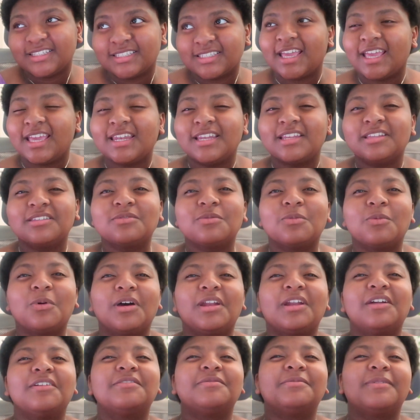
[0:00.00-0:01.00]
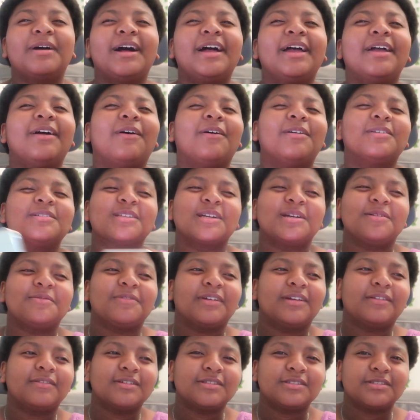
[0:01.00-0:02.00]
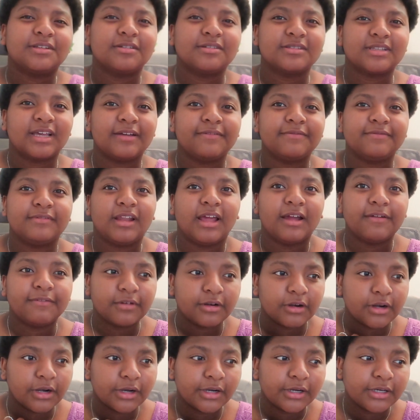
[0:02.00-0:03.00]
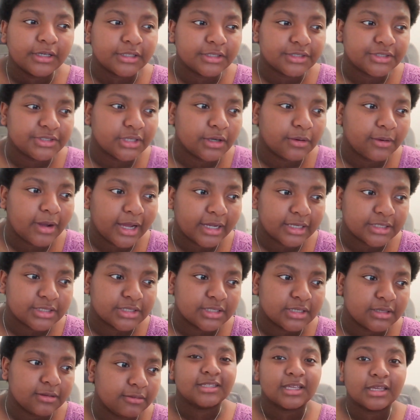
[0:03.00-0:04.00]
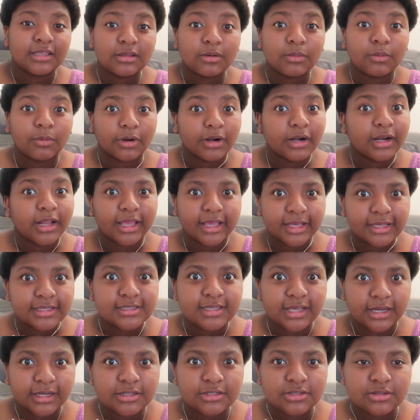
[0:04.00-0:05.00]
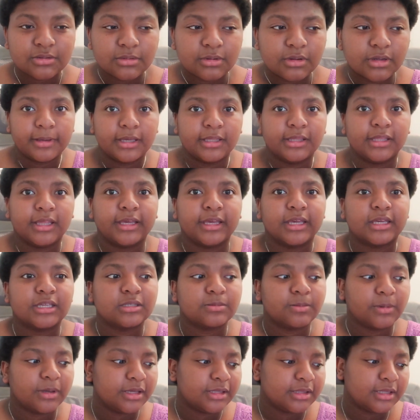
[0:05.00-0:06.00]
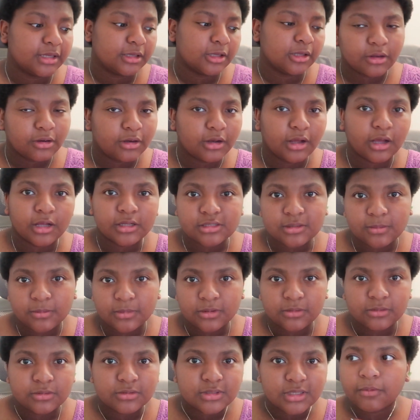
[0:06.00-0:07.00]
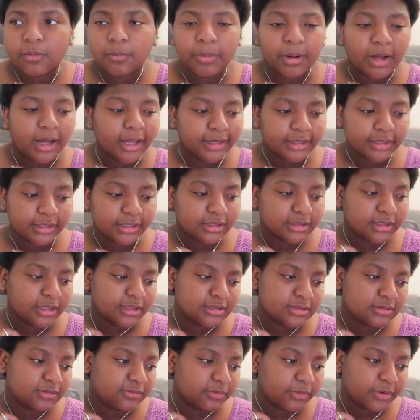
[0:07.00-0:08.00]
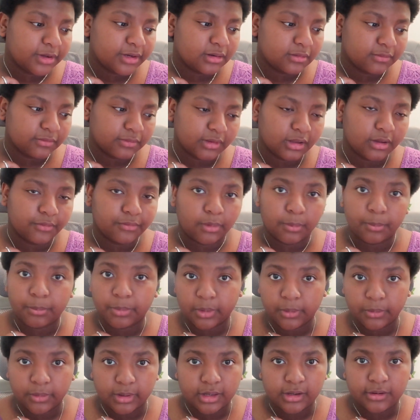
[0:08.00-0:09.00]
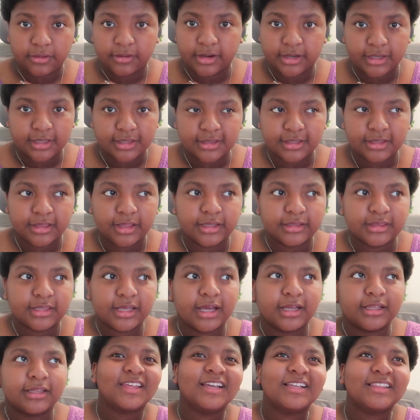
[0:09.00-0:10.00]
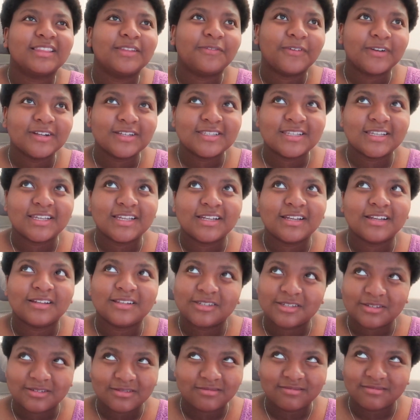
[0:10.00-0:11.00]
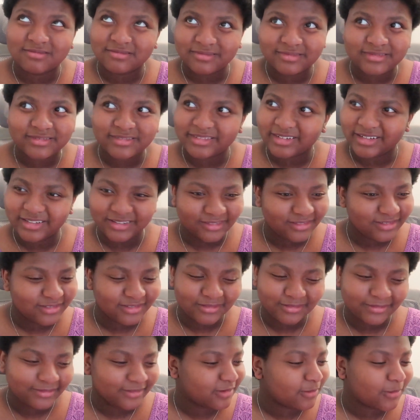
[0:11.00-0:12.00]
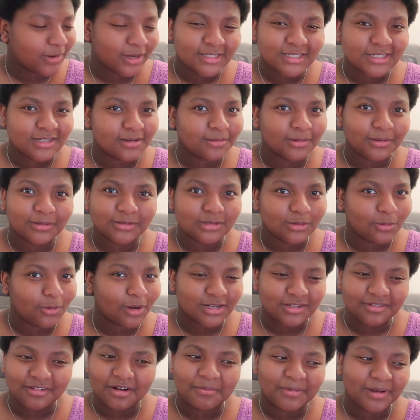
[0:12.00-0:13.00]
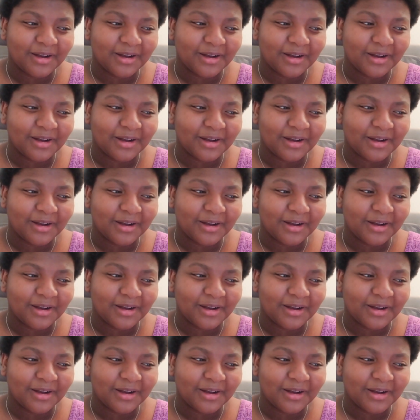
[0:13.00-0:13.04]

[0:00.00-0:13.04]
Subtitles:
it is one of my all-time favorite shows. I've never heard a show actually say the word asexual and like explain that you're not someone who's robotic and like devoid of love or broken or anything like that. Like the first scene, questionable to watch around